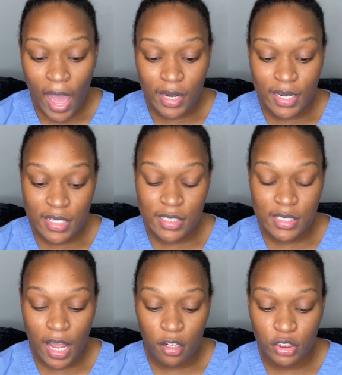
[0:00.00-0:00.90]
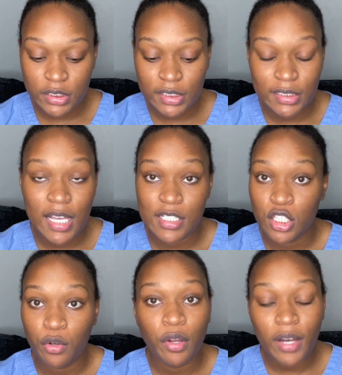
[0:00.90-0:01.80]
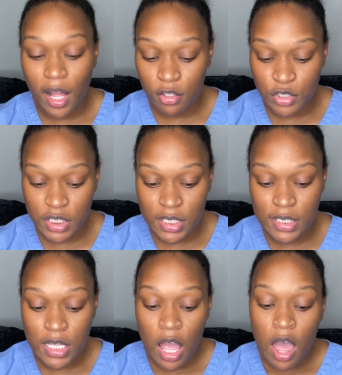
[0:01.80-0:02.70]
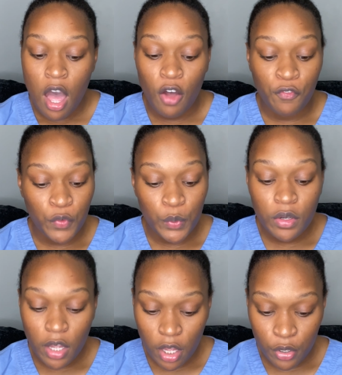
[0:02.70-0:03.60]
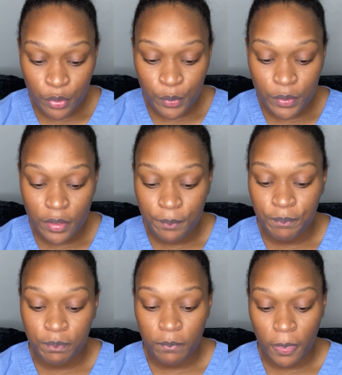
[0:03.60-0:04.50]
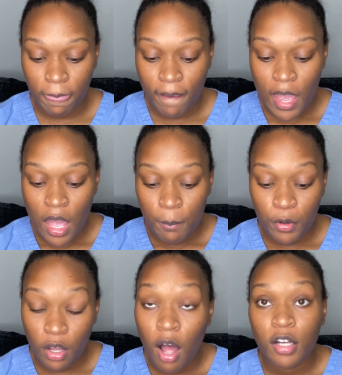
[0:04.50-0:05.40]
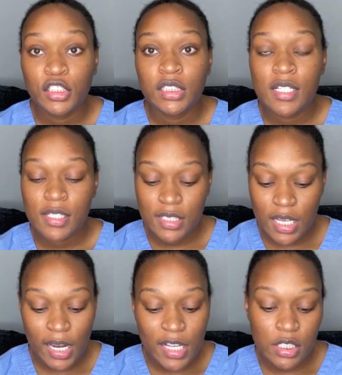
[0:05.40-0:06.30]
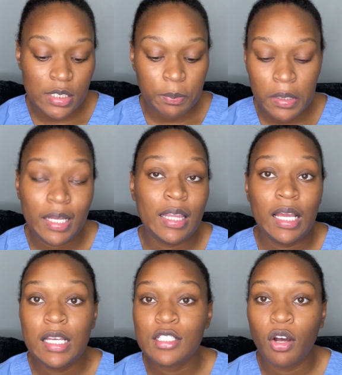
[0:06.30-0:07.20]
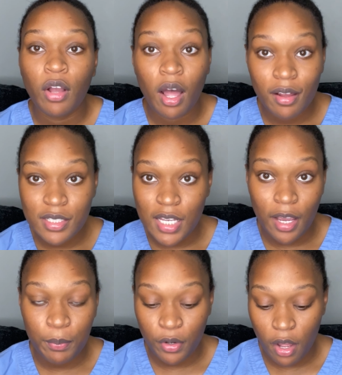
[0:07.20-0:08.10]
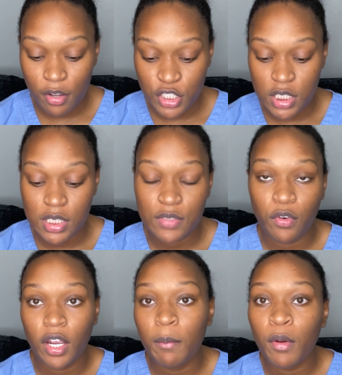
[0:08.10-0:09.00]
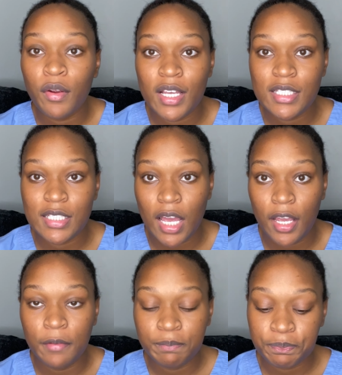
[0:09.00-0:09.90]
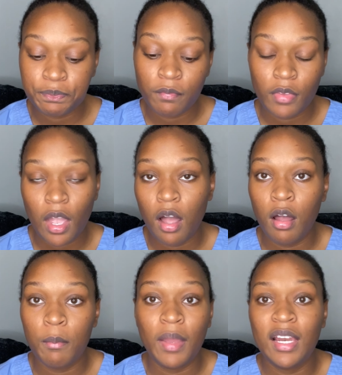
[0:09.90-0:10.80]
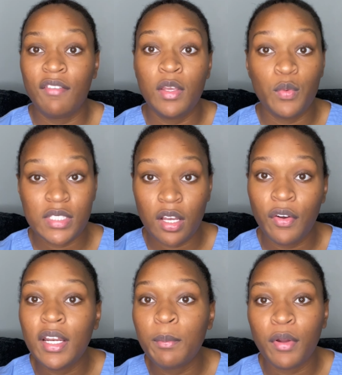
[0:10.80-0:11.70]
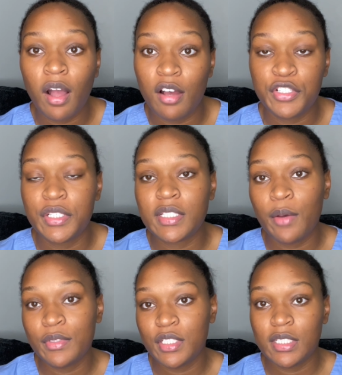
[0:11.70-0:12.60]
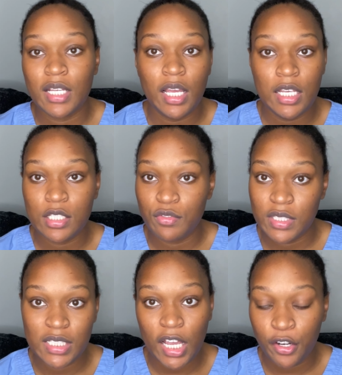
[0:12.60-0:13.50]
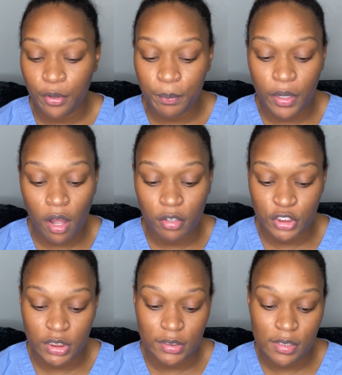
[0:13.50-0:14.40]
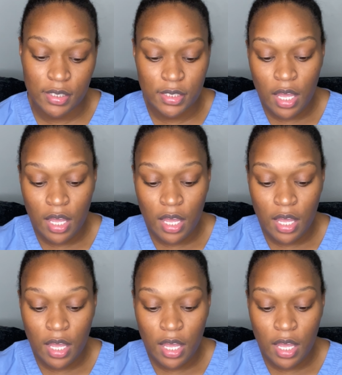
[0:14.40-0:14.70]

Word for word: next is allergies he has no known allergies a full code precautions and i just put that he's on contact precautions for mrsa um, and if he wasn't on any precautions, I would just say he's on standard precautions.